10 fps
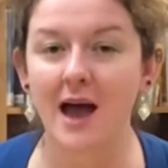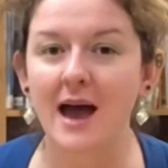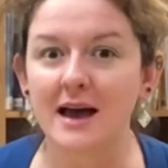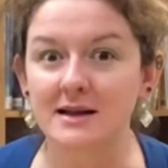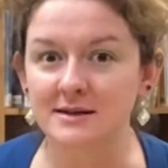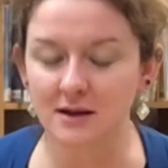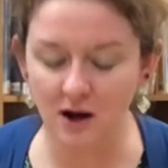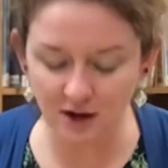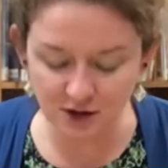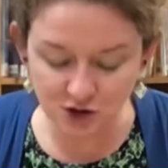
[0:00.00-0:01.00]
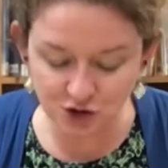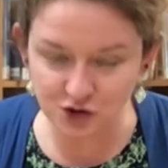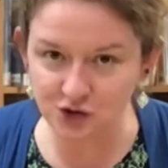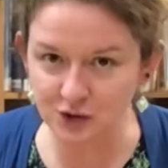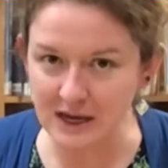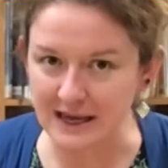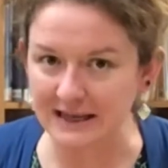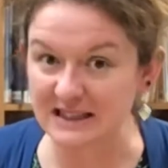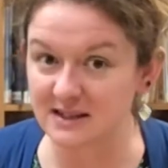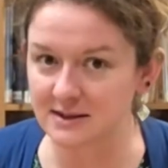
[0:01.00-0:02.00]
As long as your tree can
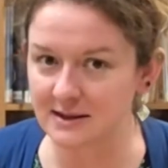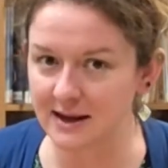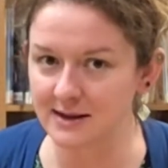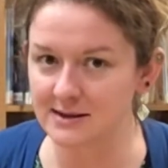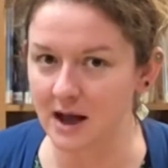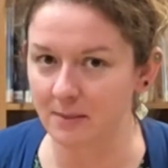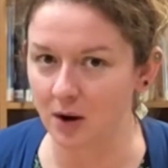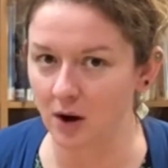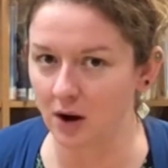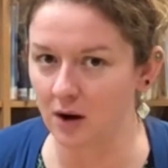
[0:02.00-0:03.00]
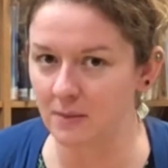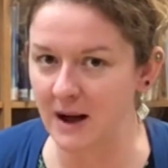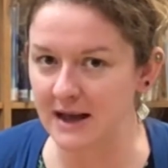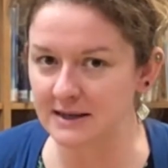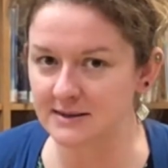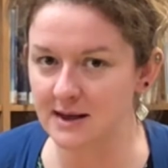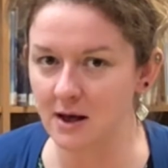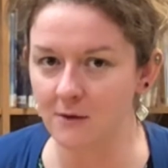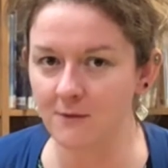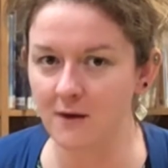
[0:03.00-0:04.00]
stand up all by
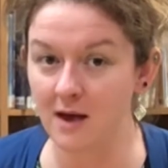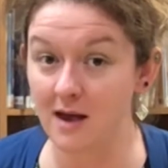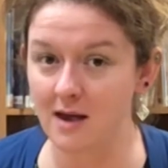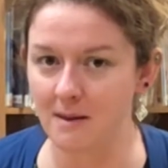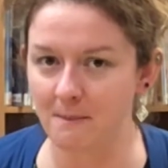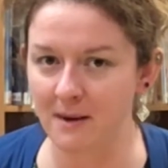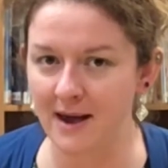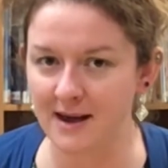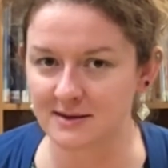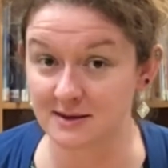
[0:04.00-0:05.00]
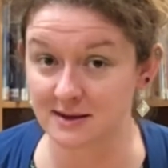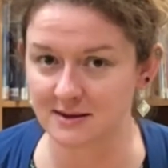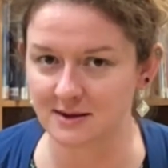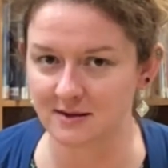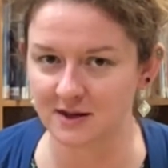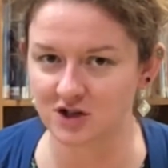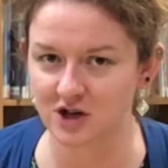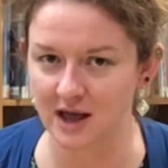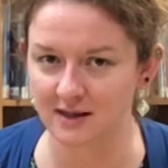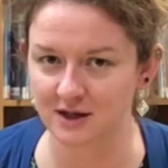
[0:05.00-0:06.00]
itself, it passes the
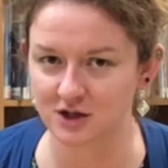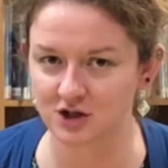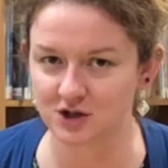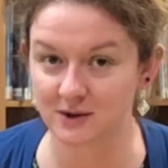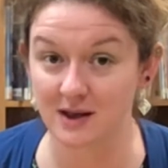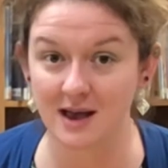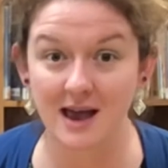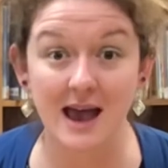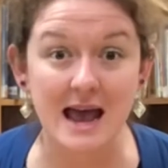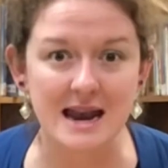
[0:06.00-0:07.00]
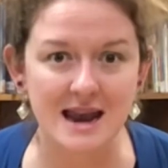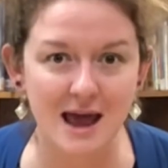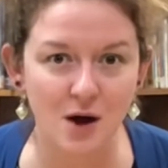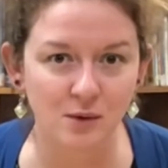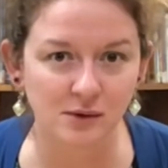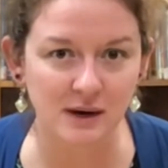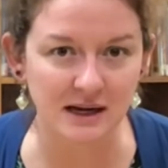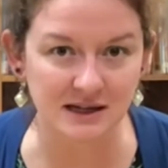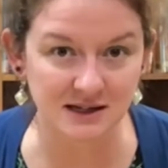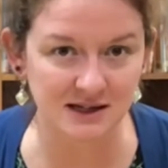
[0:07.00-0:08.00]
challenge. And now we're ready to
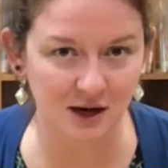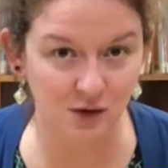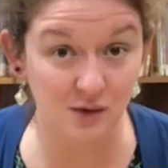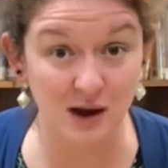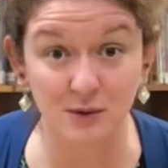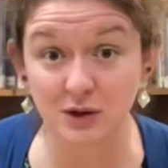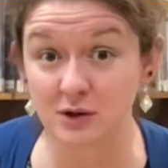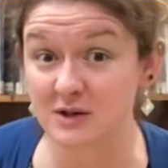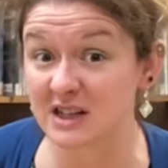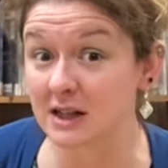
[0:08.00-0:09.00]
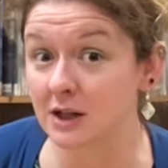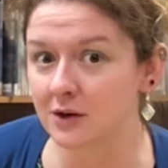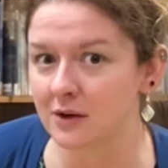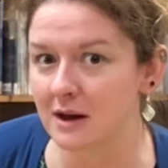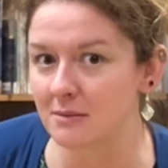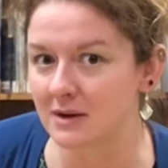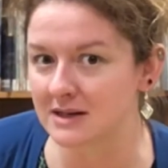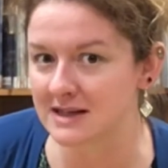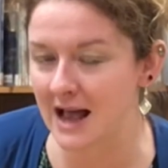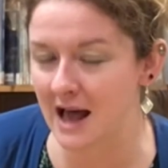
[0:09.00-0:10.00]
decorate with those glittery
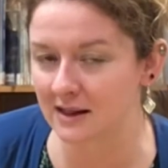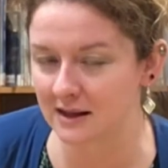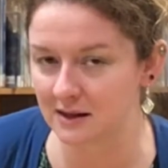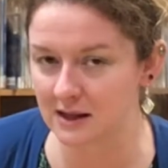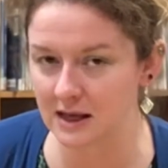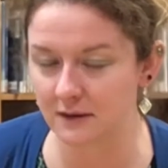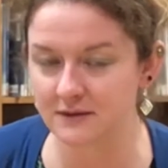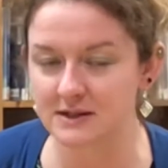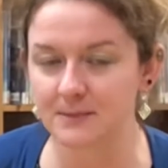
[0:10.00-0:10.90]
metallic leaves.